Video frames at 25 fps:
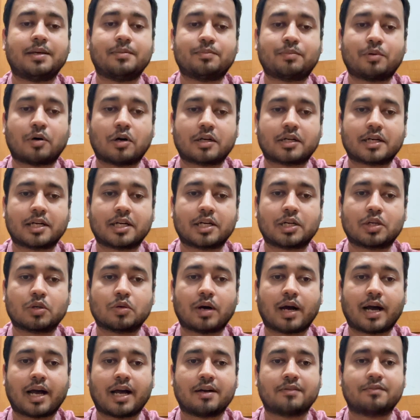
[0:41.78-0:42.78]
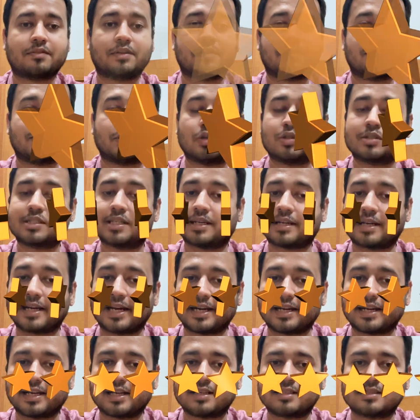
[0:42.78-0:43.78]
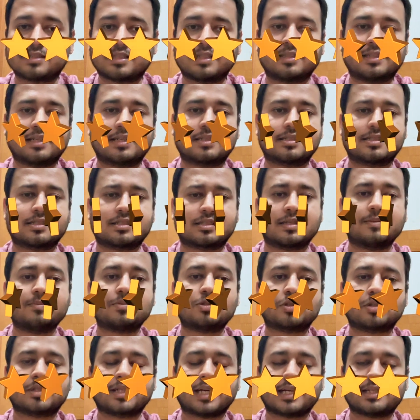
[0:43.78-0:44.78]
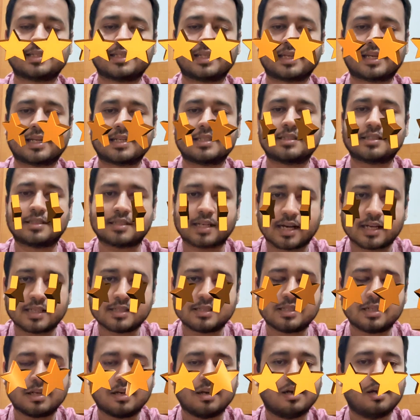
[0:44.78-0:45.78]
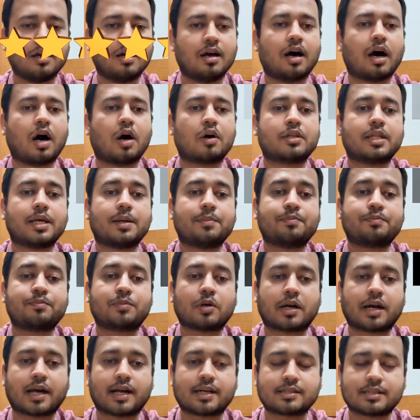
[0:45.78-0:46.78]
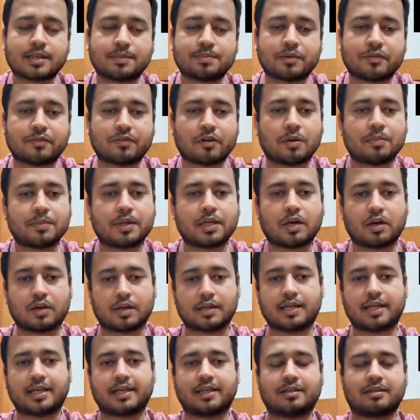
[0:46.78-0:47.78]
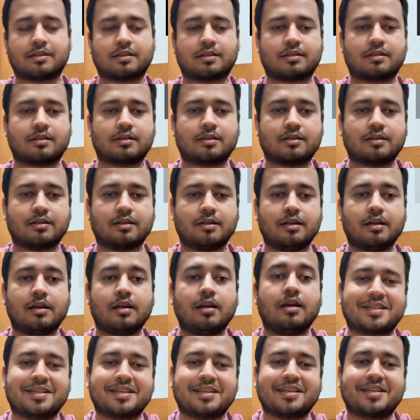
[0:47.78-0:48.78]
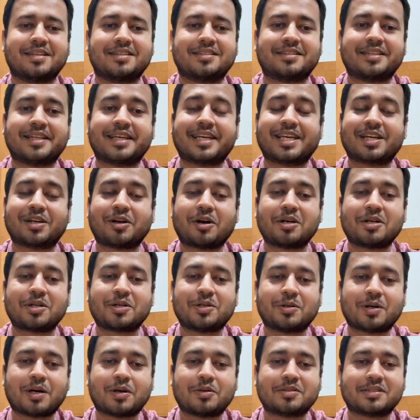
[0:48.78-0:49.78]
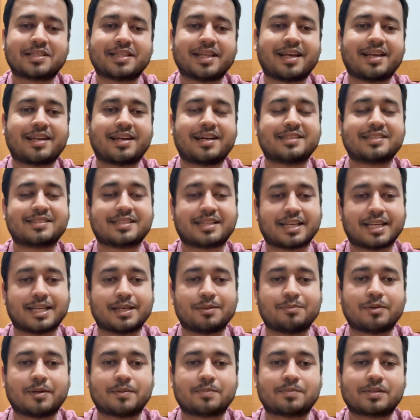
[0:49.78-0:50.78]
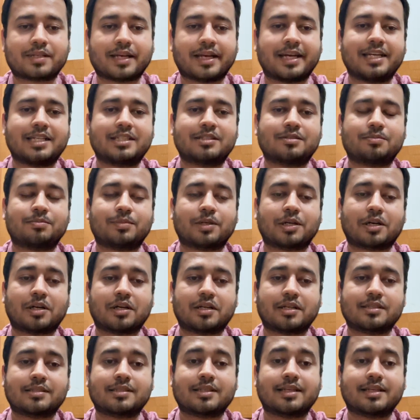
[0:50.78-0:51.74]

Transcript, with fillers: important to have reviews and ratings in their system so that they can judge how their products are performing online. They cannot go out there and scrape websites because